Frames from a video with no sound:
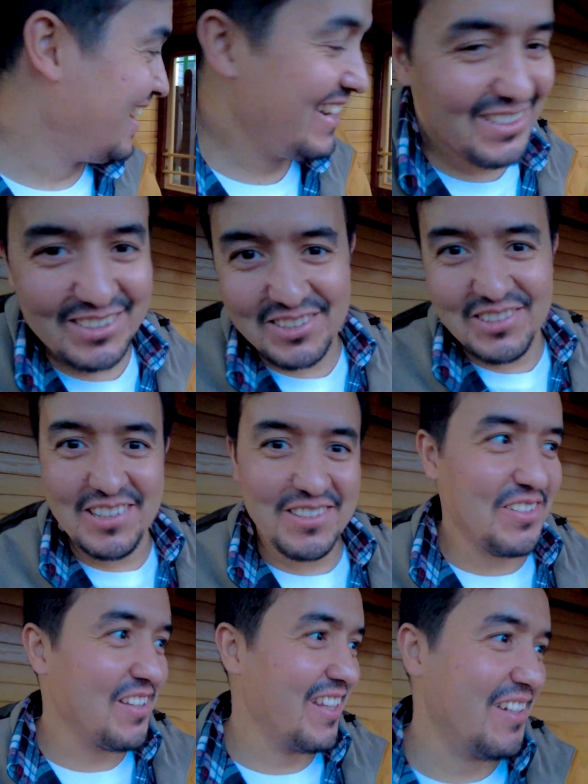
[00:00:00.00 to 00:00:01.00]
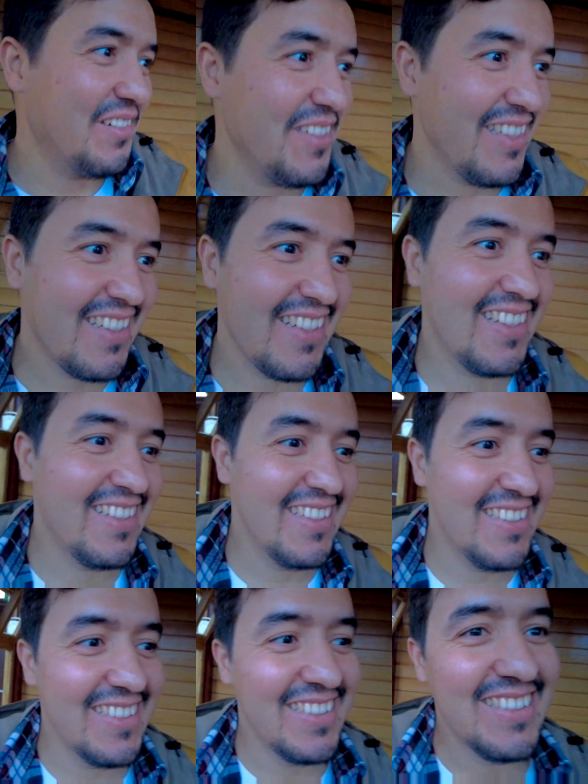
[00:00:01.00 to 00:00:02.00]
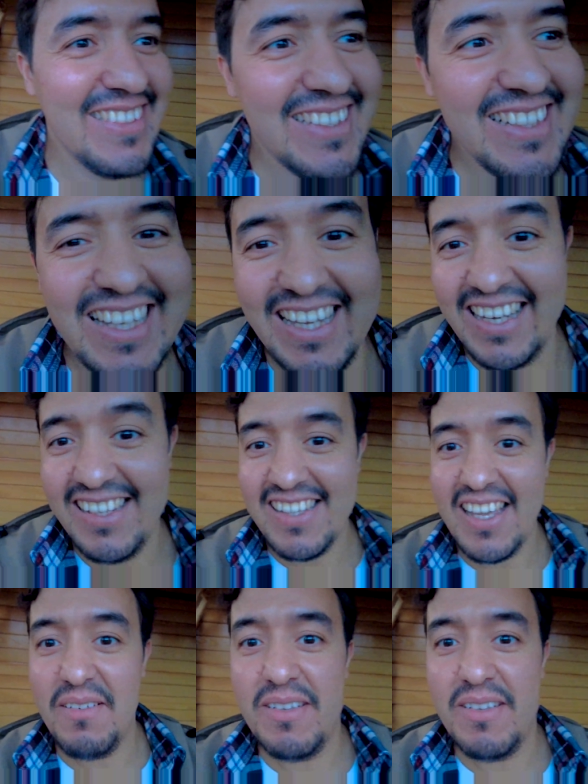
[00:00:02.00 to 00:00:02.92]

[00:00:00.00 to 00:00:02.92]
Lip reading: I don't know how to think of it. At least I have a